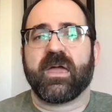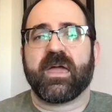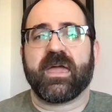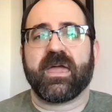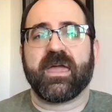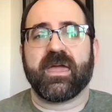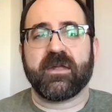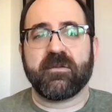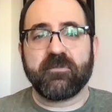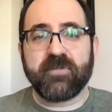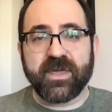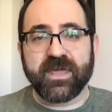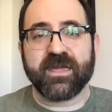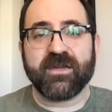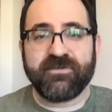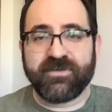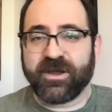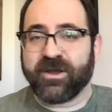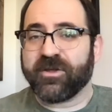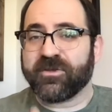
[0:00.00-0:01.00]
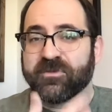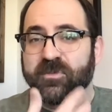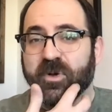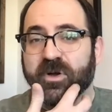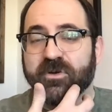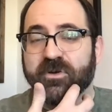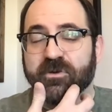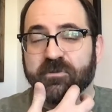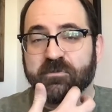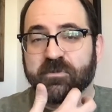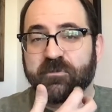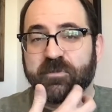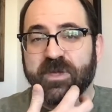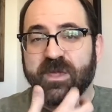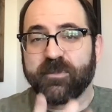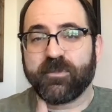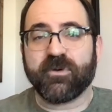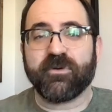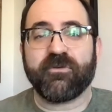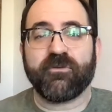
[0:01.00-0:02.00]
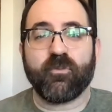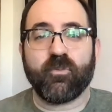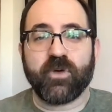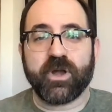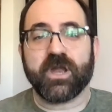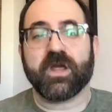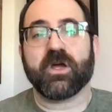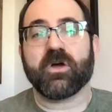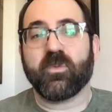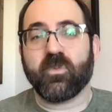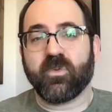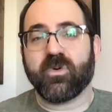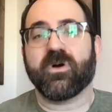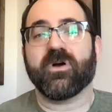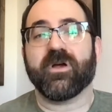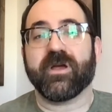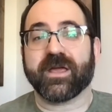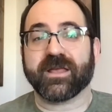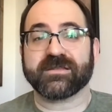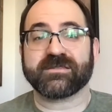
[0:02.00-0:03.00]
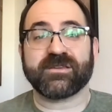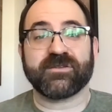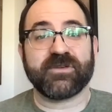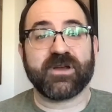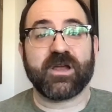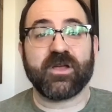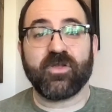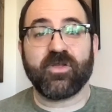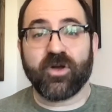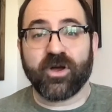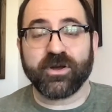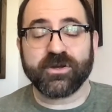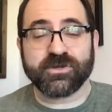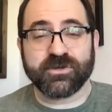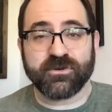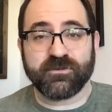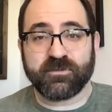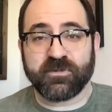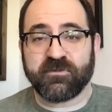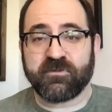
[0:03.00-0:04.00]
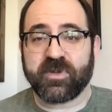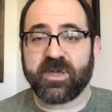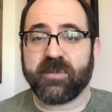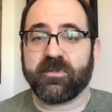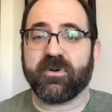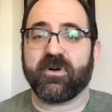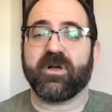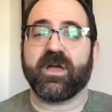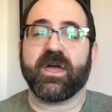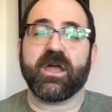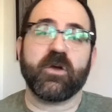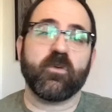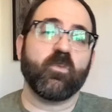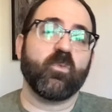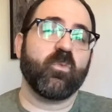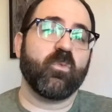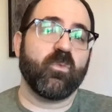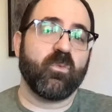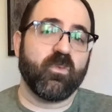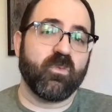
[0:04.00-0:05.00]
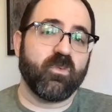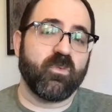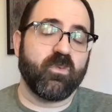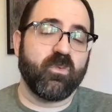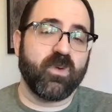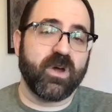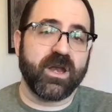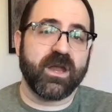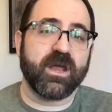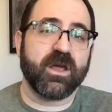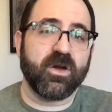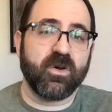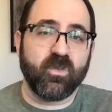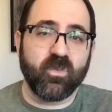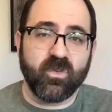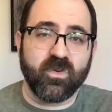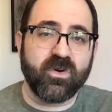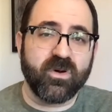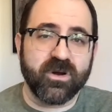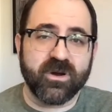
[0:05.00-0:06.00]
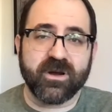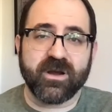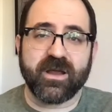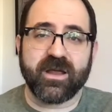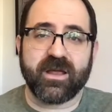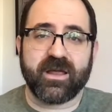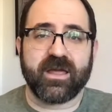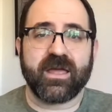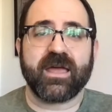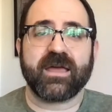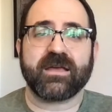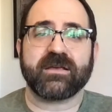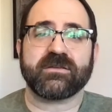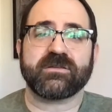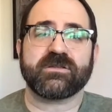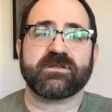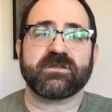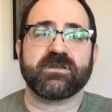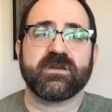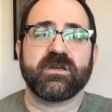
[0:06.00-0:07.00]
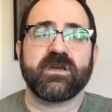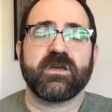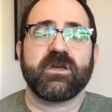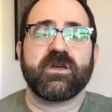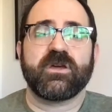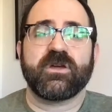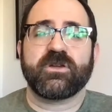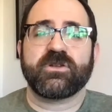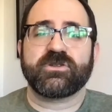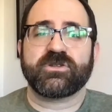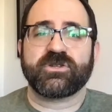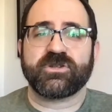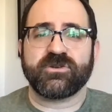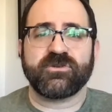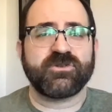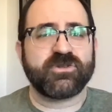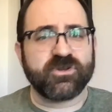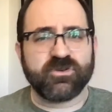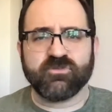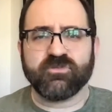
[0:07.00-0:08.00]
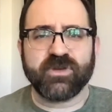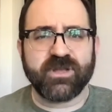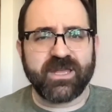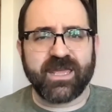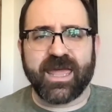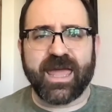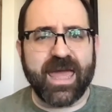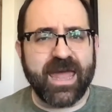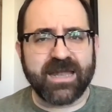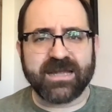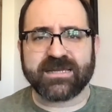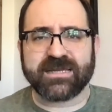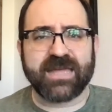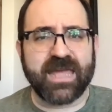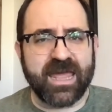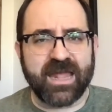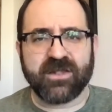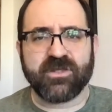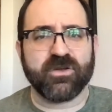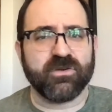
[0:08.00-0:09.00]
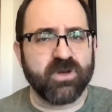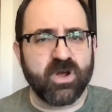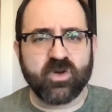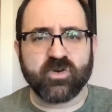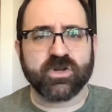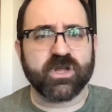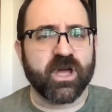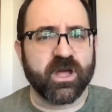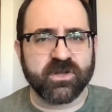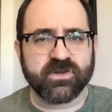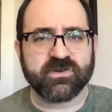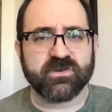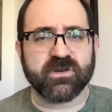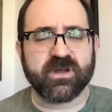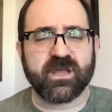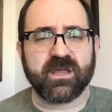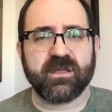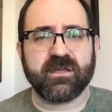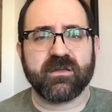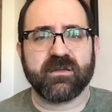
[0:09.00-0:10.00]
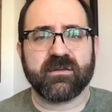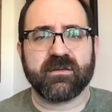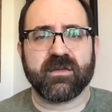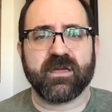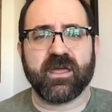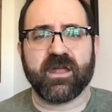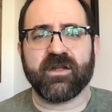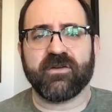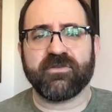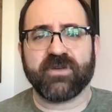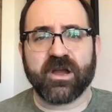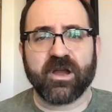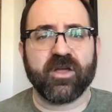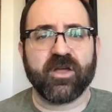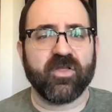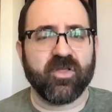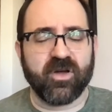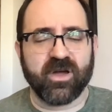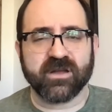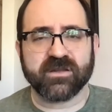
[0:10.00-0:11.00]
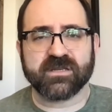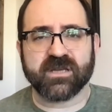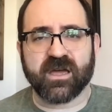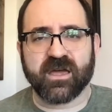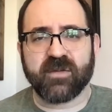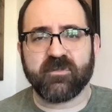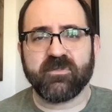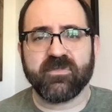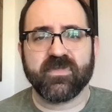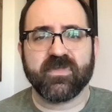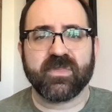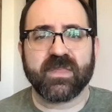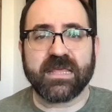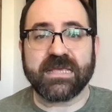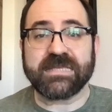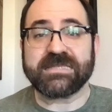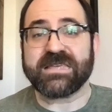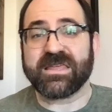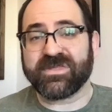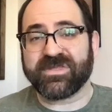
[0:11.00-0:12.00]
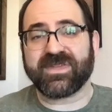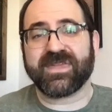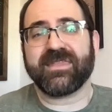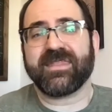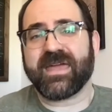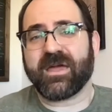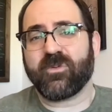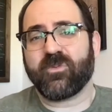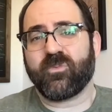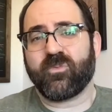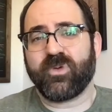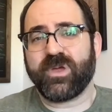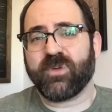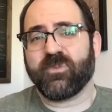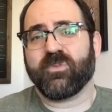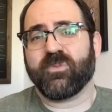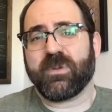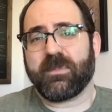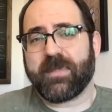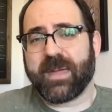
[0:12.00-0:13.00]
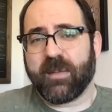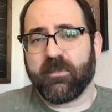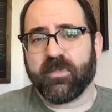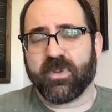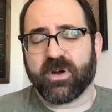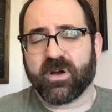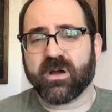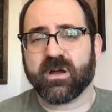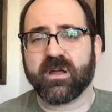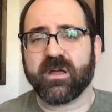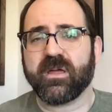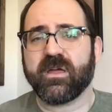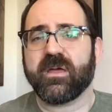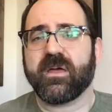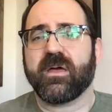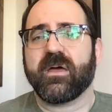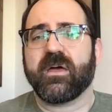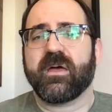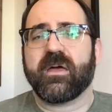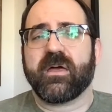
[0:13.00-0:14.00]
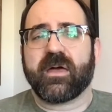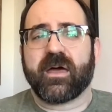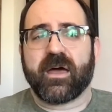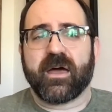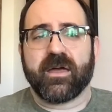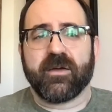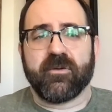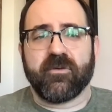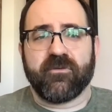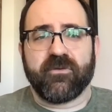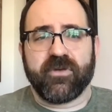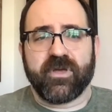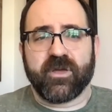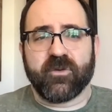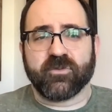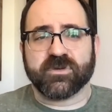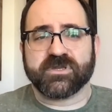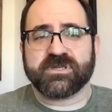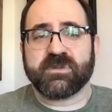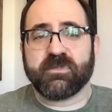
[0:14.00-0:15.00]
And being a very small group of people, winning a war against a very large group of people, and winning a war as Jews who really hadn't had their own country in a very long time, is a thing that we remember. It was